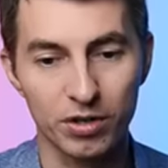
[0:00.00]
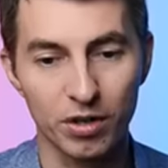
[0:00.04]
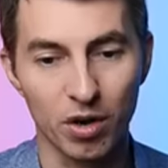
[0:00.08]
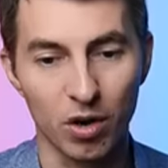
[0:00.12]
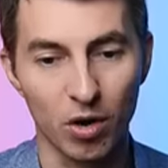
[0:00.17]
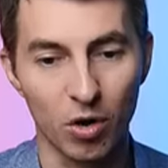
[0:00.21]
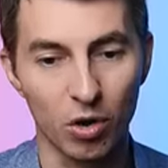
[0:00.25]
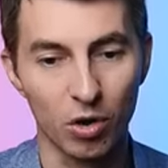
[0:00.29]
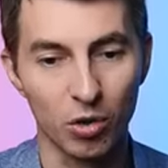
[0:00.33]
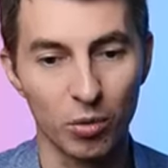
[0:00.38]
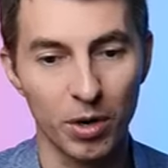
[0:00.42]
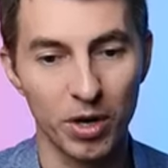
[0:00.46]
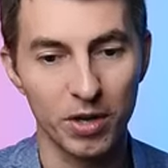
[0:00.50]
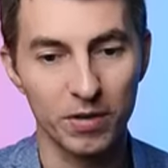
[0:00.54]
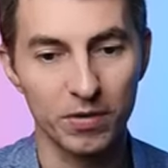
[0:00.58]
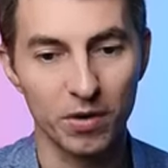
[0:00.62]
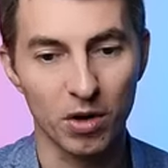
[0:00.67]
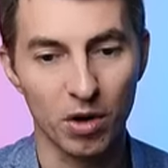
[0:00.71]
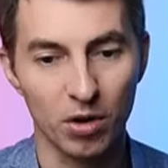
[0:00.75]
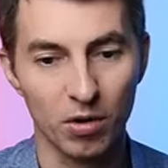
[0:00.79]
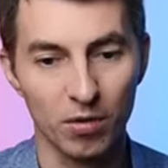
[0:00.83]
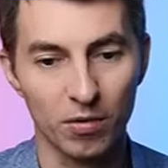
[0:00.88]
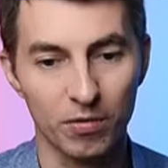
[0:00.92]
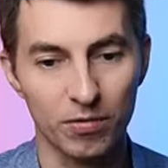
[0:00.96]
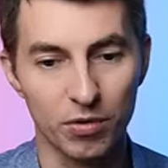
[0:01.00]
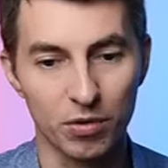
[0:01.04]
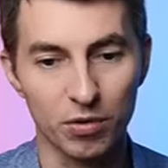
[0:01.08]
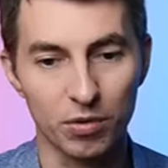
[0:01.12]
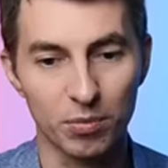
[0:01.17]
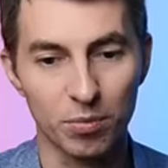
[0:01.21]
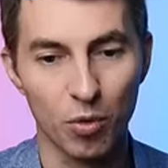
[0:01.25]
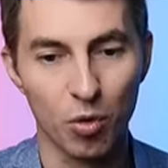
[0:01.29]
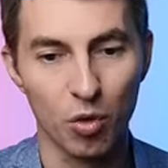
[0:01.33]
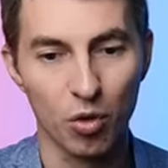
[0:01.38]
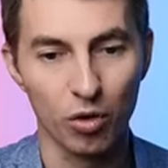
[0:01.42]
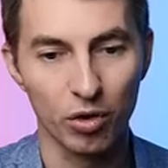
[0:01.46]
all the way through the
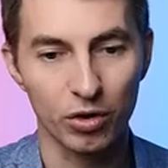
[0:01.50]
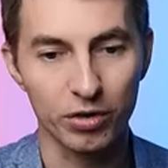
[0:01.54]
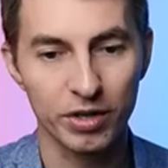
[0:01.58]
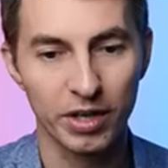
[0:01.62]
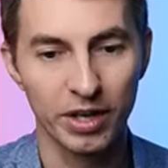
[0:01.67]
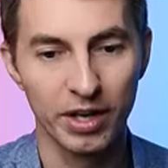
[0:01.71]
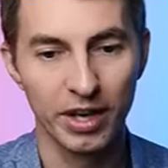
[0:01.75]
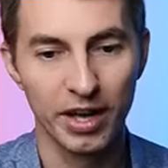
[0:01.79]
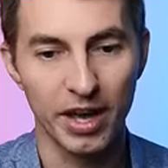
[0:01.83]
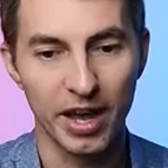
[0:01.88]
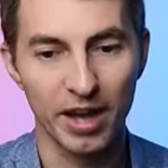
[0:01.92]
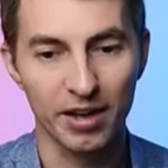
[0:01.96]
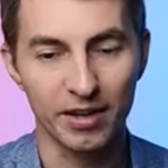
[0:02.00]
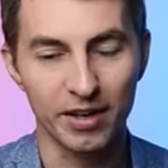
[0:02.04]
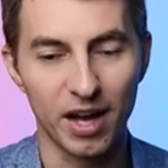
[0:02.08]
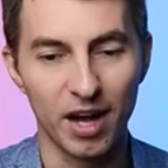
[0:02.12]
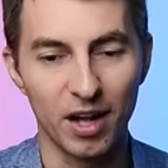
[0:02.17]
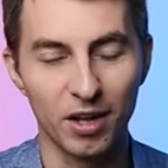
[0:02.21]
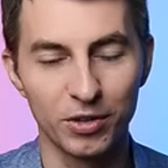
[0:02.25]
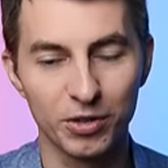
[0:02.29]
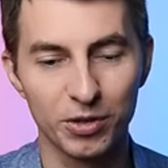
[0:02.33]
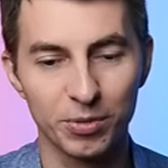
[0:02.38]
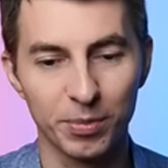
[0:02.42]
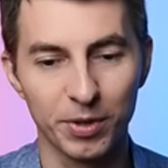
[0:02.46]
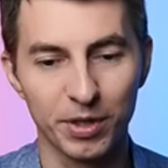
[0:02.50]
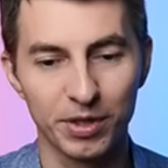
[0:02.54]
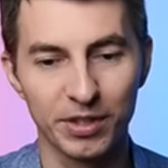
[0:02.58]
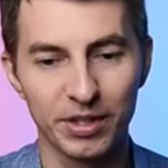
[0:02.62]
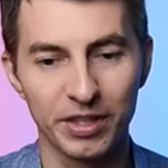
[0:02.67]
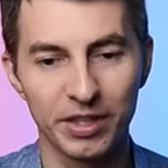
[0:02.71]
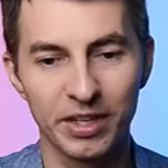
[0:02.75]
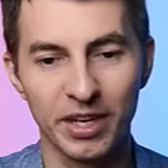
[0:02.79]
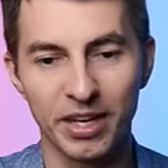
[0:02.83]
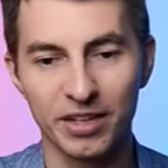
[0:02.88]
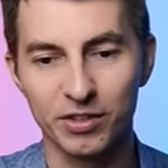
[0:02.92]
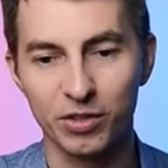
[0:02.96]
board, and
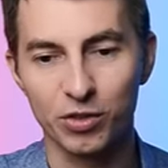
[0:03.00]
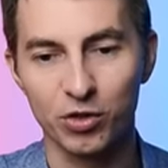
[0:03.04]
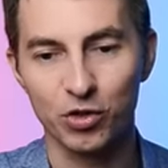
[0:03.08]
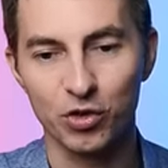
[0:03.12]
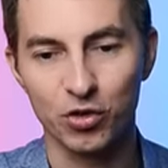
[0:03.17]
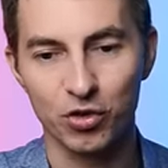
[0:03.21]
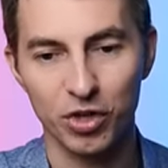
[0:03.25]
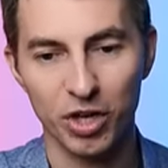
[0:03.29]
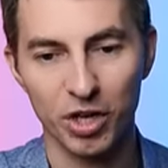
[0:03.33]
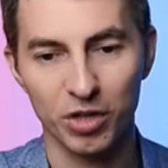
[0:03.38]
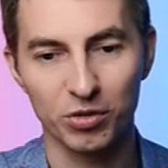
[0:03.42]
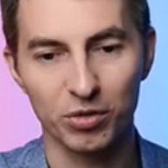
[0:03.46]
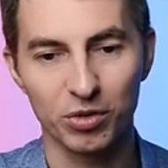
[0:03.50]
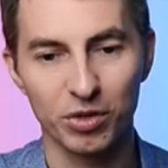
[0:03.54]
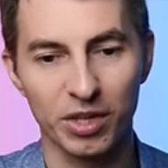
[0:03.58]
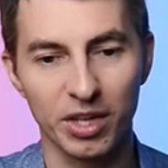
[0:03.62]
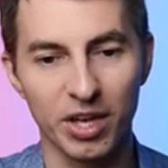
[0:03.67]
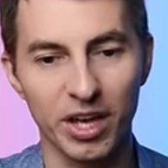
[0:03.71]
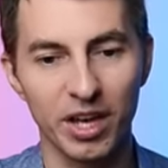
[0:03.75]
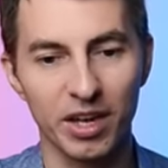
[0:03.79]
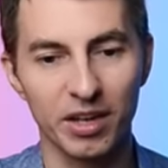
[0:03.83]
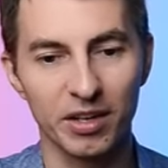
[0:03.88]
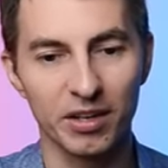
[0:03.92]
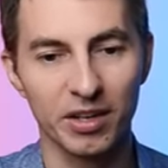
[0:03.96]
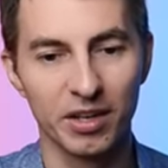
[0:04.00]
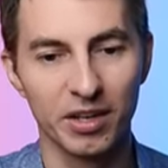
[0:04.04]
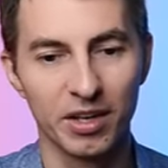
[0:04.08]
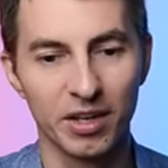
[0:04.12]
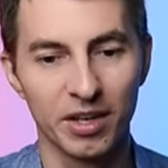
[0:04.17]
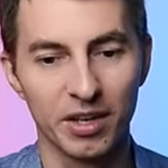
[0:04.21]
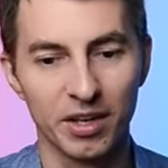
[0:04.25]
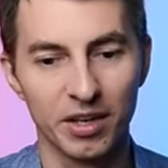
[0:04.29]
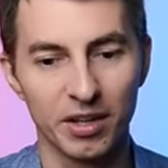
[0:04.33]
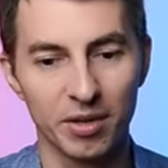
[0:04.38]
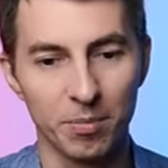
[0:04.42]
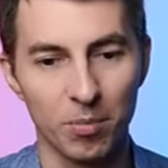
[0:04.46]
ultimately, as it's checked to the king,
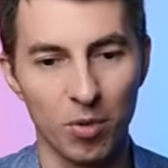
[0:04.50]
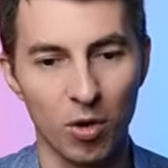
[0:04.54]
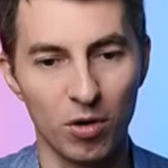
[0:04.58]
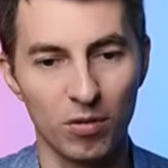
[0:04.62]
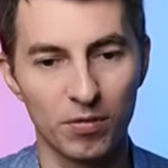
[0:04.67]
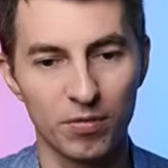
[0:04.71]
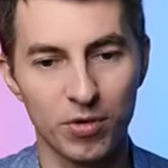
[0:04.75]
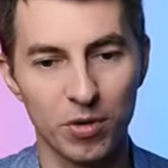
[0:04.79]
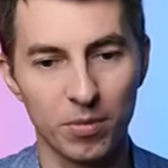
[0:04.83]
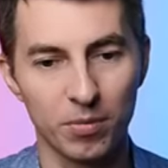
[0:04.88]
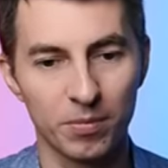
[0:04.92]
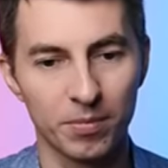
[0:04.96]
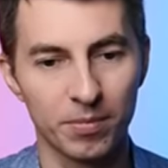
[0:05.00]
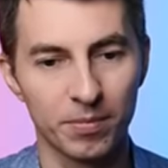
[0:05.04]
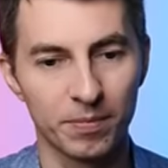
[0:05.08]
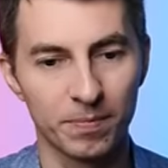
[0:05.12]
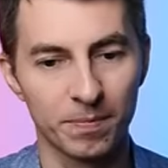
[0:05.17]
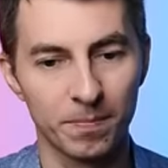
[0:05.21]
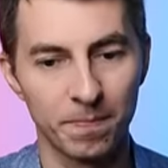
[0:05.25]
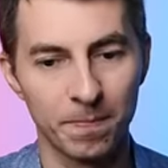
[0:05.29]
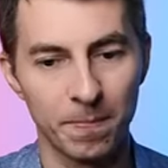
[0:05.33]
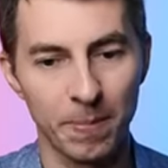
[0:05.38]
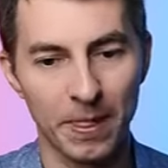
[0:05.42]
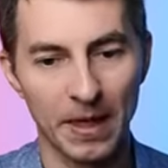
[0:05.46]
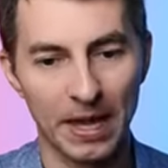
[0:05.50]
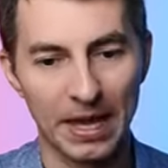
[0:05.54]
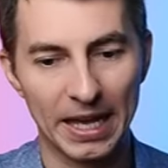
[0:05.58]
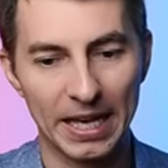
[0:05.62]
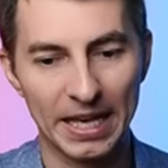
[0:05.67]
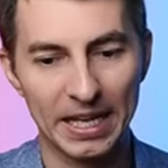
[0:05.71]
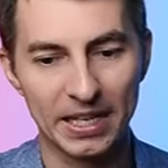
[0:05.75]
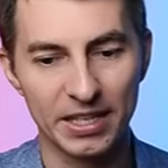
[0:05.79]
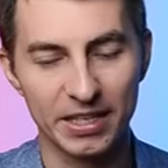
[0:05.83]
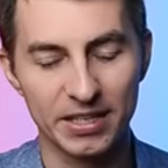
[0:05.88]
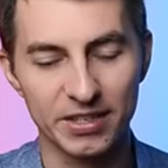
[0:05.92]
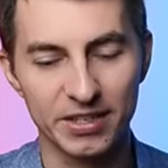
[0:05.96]
the pawn from
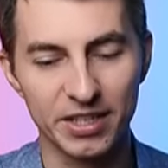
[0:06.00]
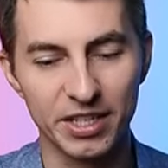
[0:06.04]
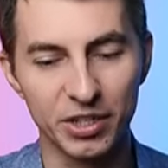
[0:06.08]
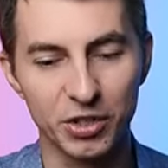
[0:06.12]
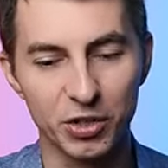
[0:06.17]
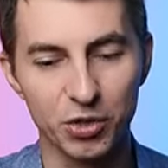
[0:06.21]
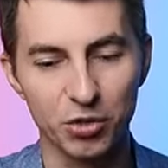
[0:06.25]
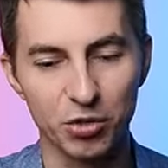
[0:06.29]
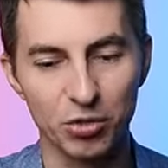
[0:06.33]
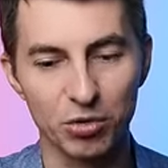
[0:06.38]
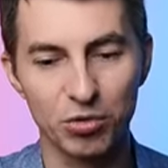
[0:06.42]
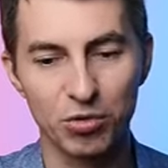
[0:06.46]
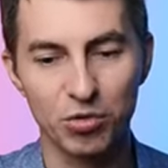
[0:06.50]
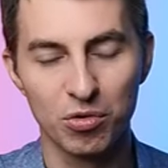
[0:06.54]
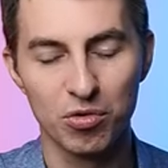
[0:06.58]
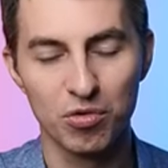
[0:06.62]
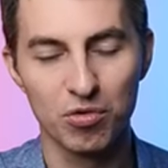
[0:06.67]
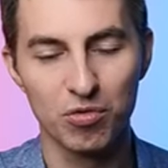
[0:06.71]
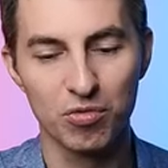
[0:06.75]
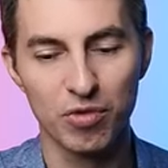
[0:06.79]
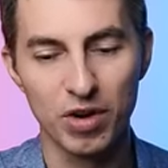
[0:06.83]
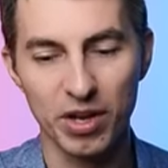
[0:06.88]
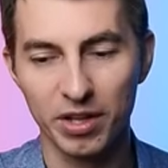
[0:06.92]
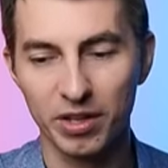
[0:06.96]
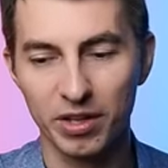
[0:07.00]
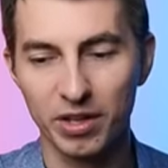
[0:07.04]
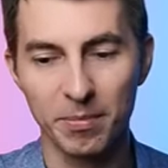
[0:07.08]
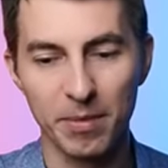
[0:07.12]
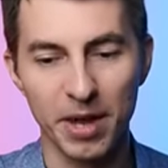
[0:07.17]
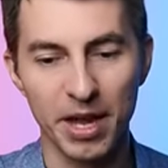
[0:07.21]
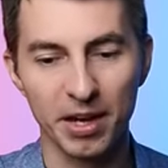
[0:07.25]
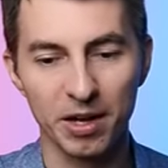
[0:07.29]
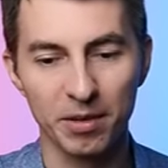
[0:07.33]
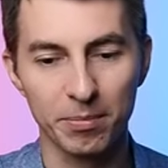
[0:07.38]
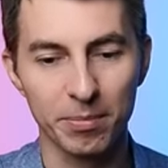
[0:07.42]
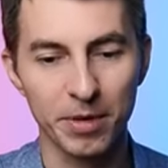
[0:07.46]
d2 really
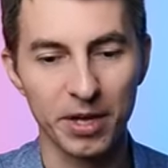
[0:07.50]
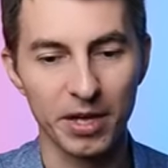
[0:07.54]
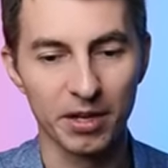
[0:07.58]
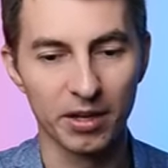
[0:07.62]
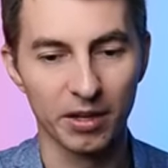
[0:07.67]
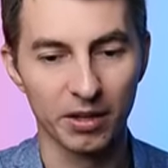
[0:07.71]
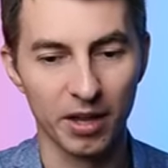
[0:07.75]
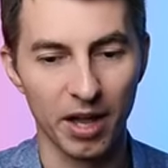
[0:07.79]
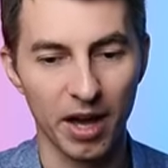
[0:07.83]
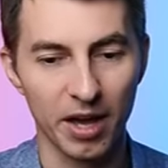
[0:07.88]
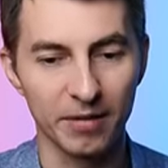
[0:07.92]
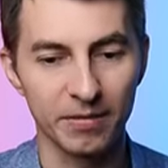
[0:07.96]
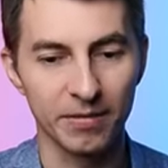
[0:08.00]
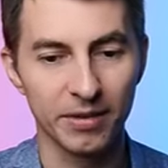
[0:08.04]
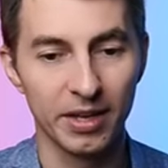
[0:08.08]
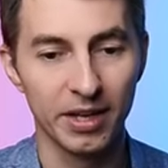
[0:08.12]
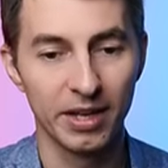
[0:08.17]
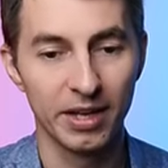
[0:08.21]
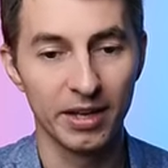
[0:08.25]
made it big in life.